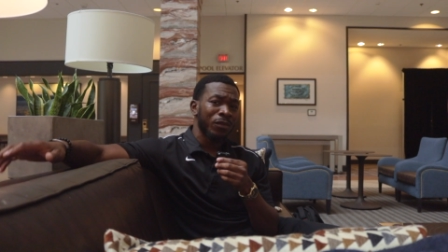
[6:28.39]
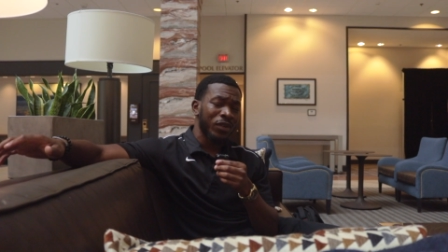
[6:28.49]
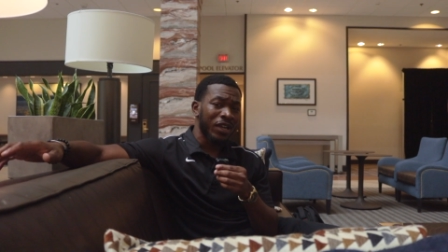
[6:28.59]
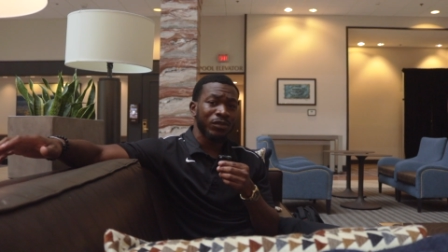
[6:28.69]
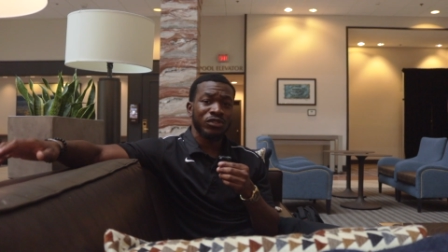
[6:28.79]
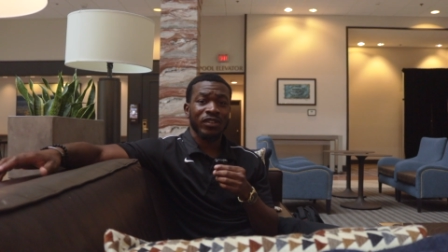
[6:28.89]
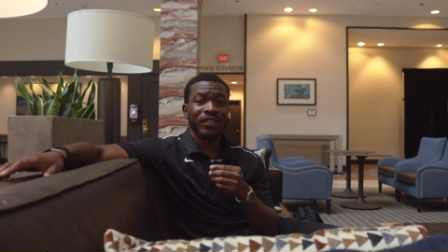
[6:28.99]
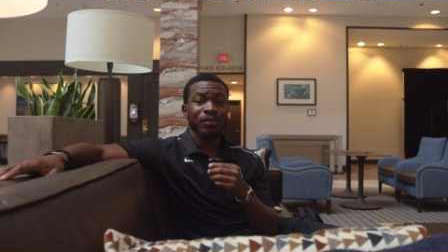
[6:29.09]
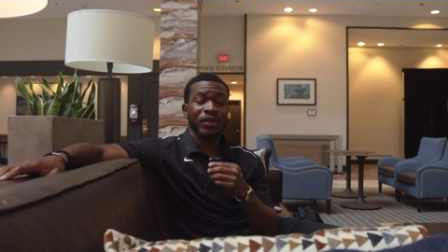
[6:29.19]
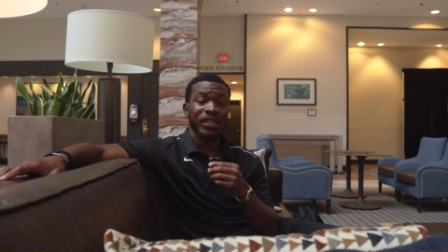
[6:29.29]
when I was trying
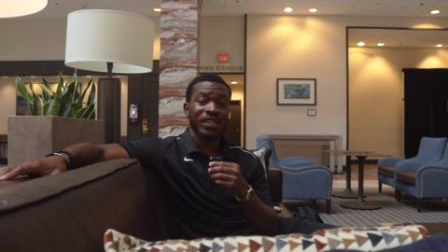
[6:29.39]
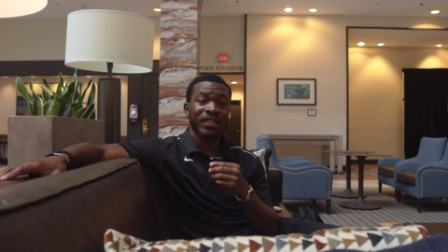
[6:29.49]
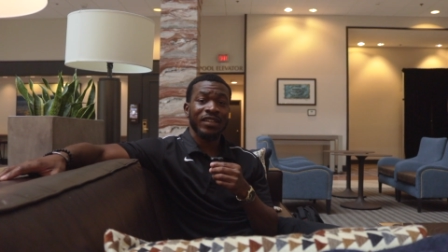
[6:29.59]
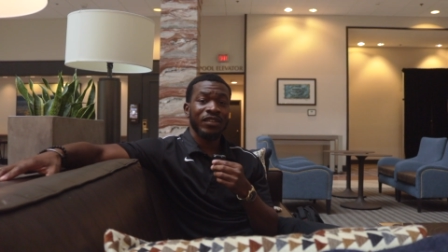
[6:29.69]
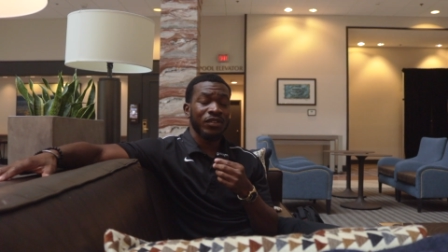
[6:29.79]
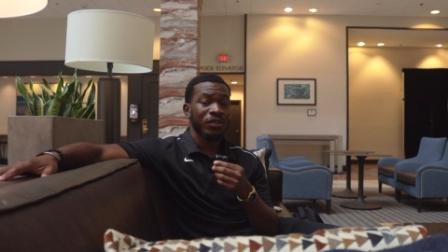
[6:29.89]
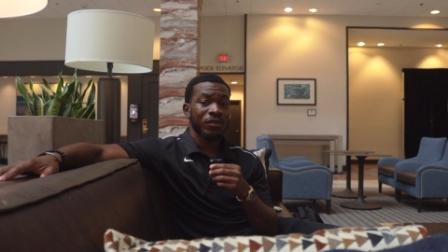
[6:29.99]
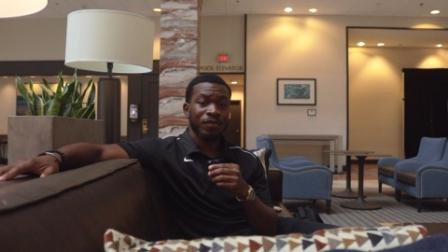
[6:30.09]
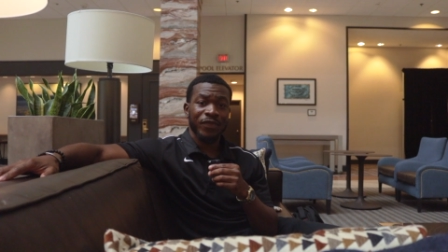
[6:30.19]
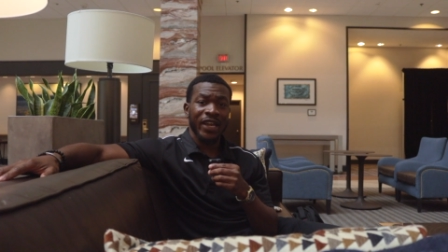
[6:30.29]
to break in, you
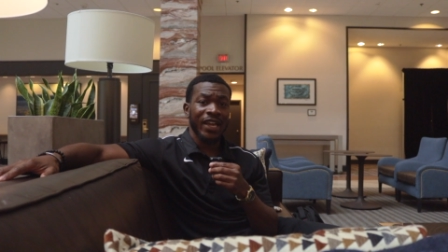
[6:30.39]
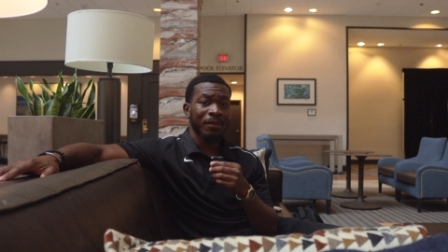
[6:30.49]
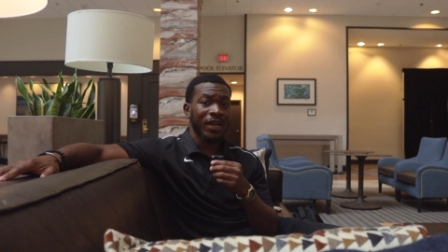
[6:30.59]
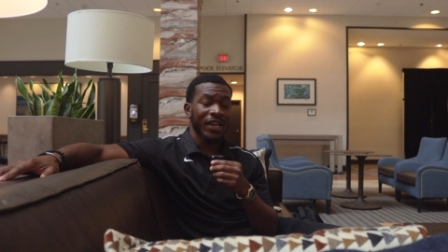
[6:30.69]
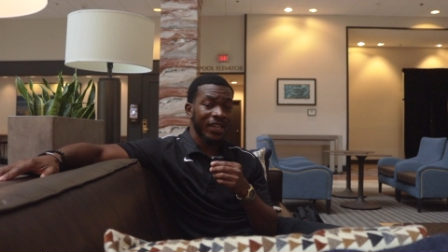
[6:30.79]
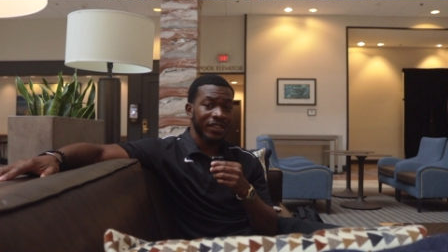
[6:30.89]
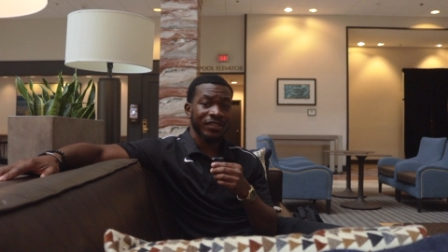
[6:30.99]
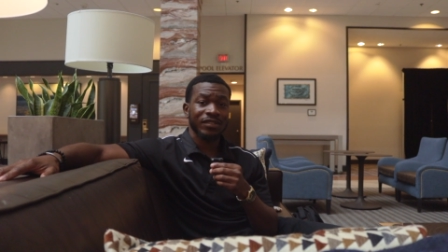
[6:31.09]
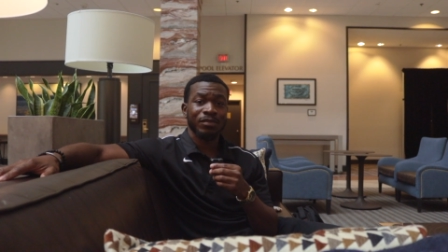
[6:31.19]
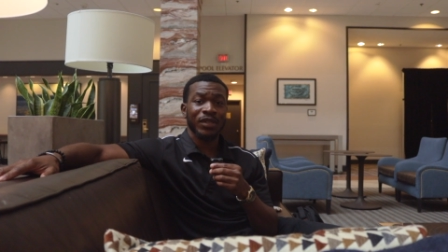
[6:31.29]
know, I had my
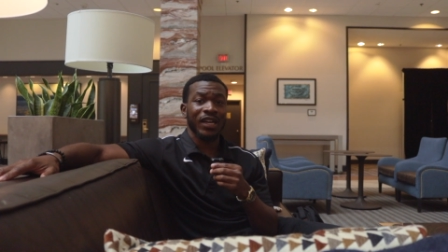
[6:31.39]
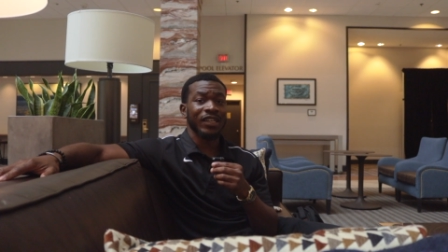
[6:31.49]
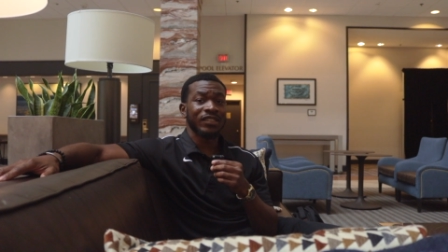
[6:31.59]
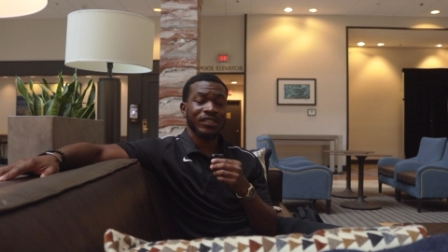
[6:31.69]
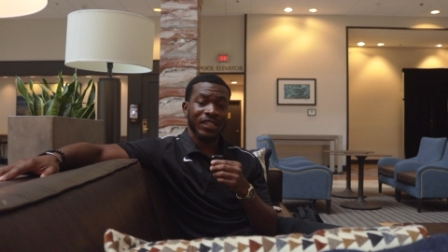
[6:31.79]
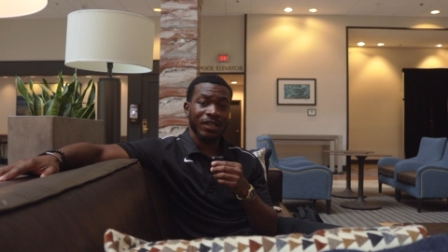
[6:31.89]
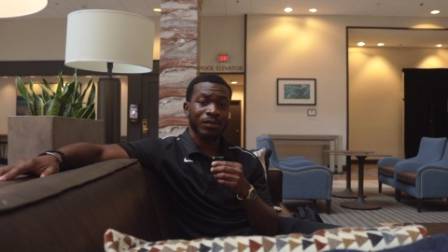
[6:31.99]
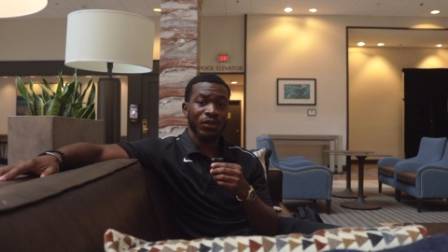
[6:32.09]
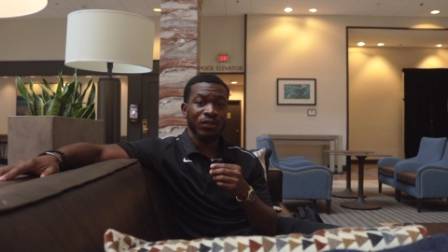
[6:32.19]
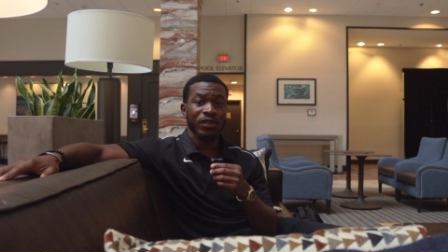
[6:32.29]
haters, but I just kept
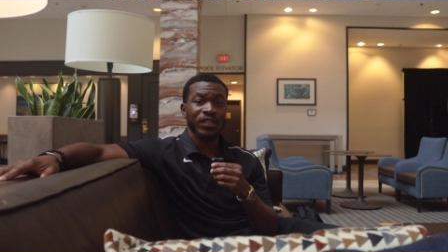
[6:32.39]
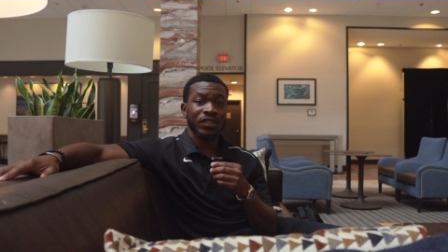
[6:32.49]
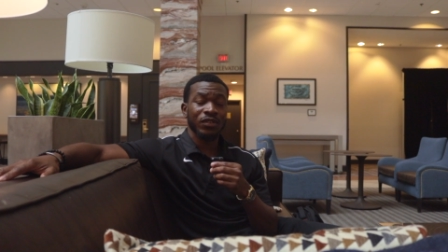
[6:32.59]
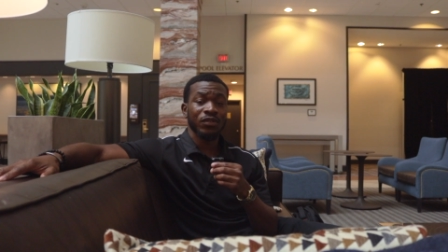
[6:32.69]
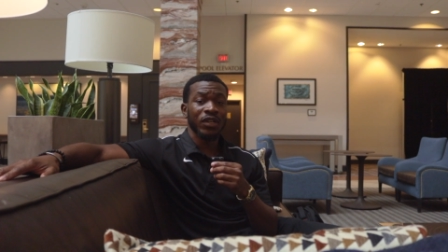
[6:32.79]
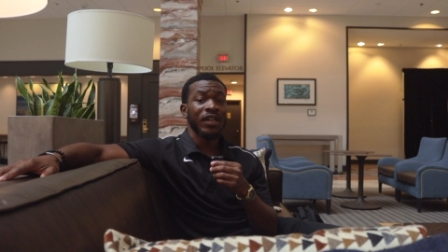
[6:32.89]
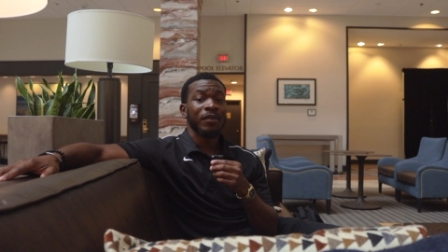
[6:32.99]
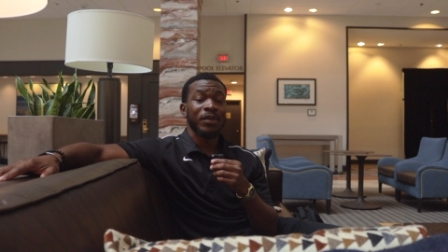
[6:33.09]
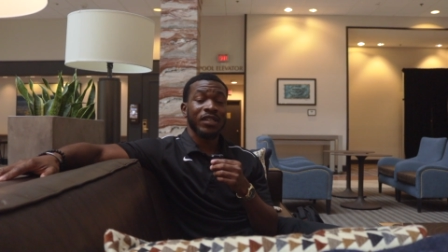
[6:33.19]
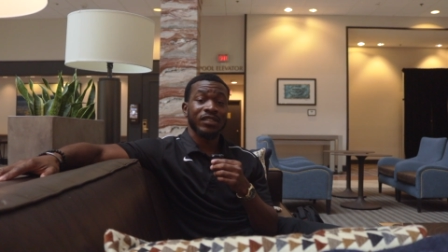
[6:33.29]
going, you know,
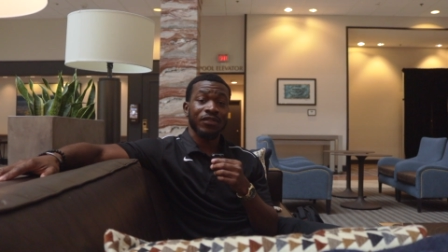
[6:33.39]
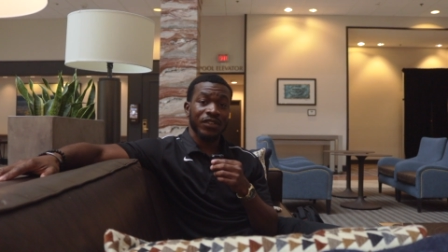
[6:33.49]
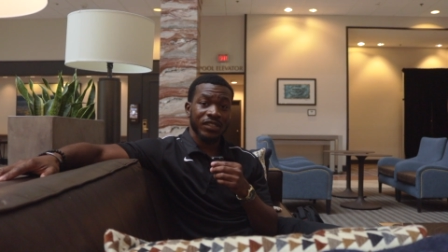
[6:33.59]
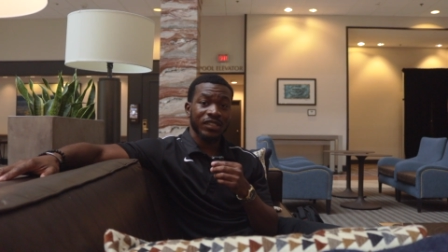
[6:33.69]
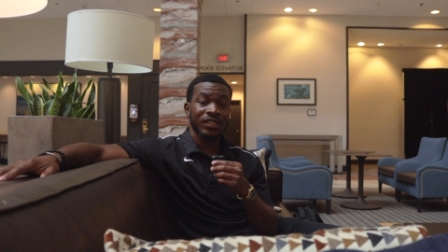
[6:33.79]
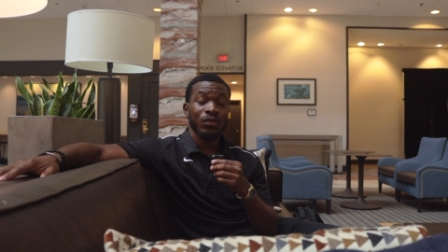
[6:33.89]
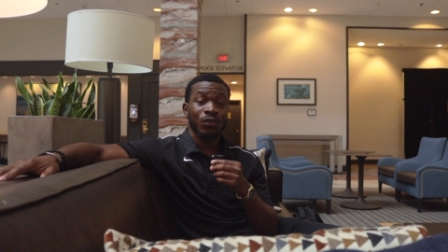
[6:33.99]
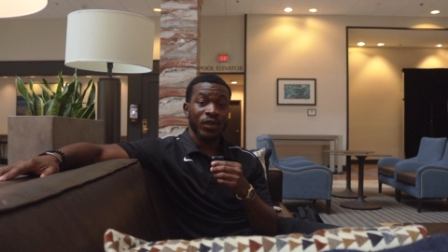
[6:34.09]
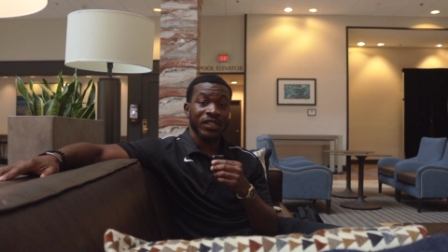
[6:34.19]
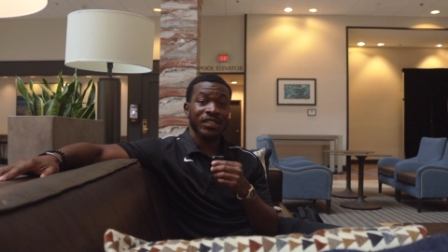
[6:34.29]
because eventually
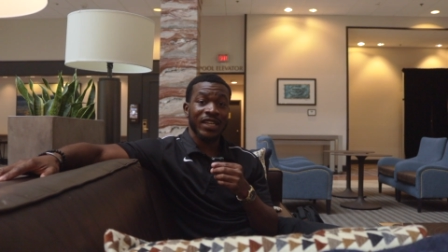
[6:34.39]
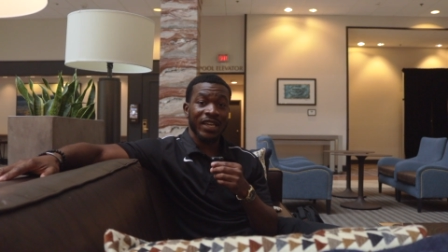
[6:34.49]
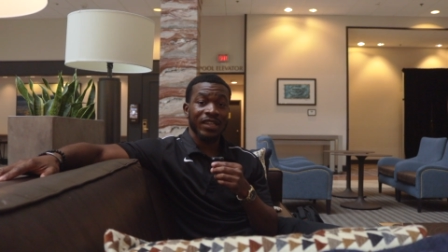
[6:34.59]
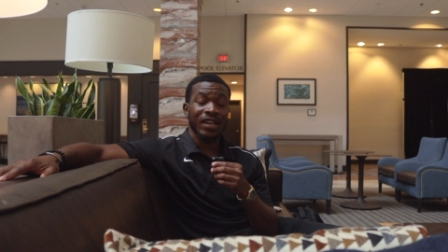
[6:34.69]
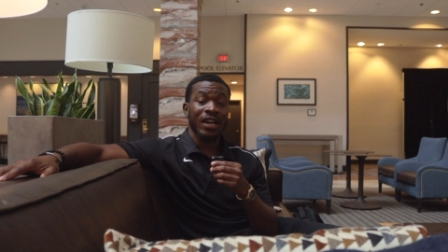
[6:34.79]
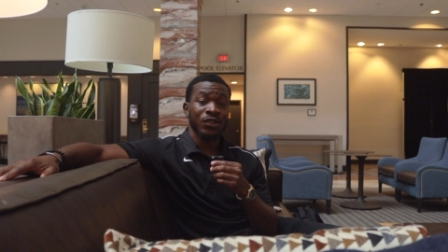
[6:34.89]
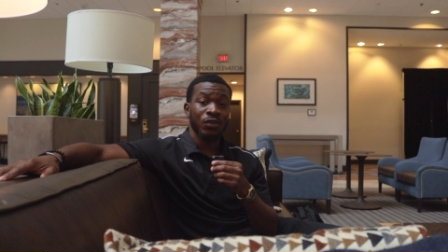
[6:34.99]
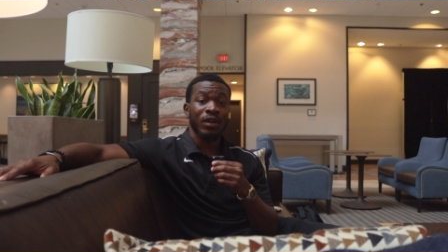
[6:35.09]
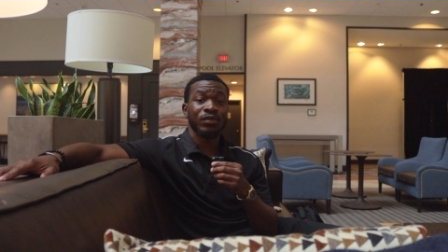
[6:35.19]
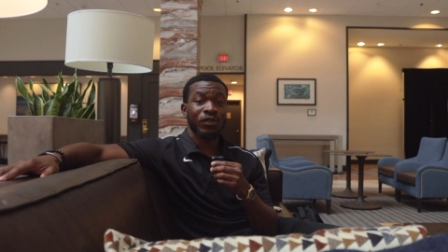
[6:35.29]
one day I knew
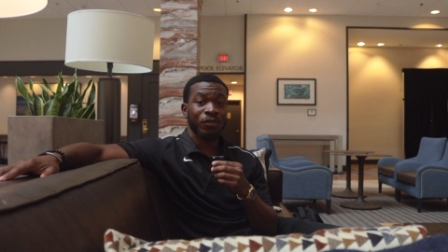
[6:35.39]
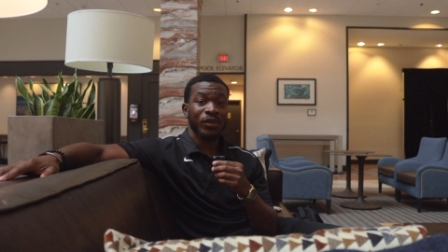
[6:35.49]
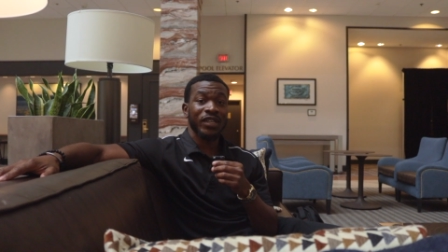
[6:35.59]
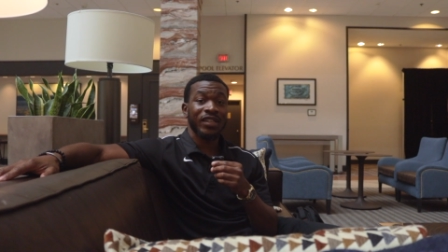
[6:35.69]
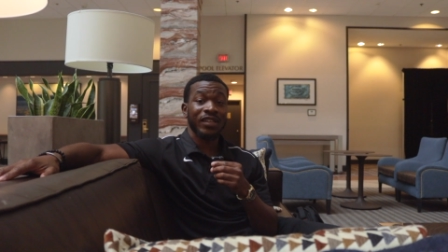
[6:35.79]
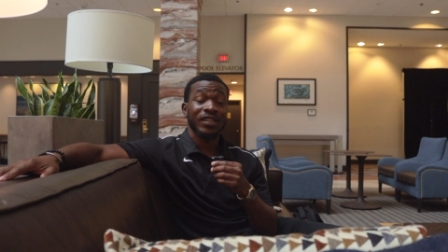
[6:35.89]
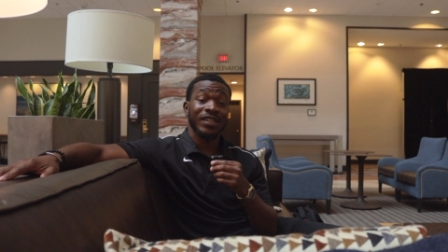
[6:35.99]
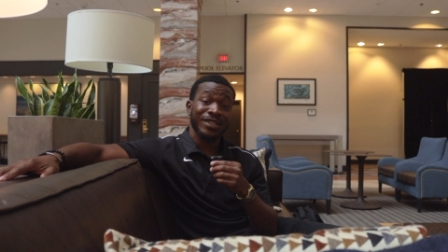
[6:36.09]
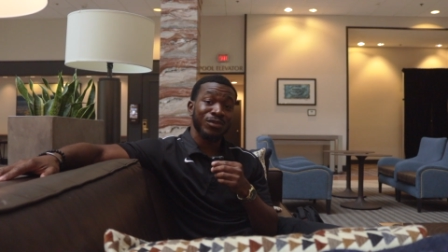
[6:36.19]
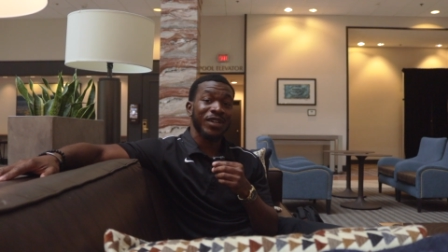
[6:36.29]
I was going to break in. And
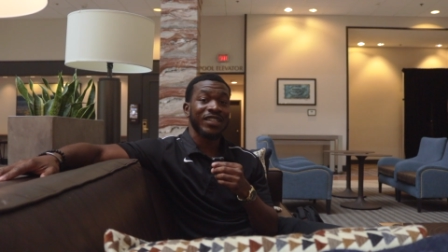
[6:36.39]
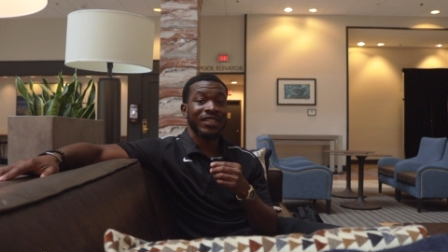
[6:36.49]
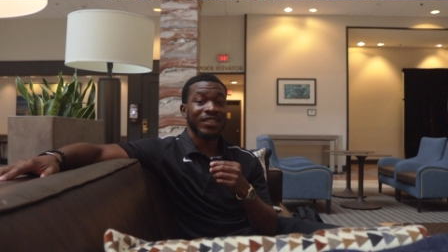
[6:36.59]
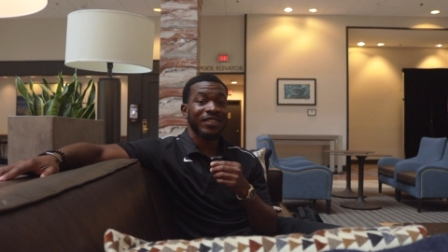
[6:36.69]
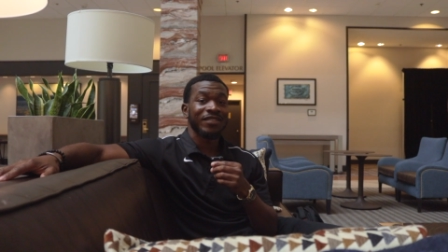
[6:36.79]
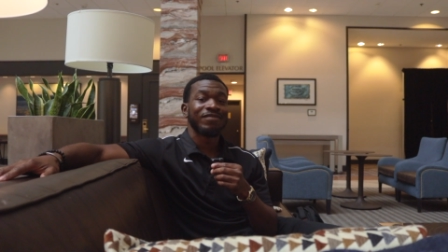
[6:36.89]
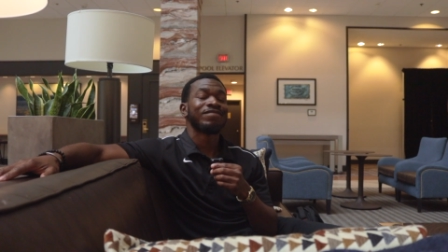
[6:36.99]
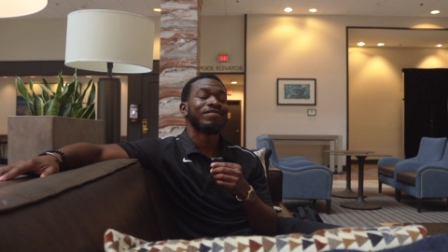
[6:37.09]
guess what I did?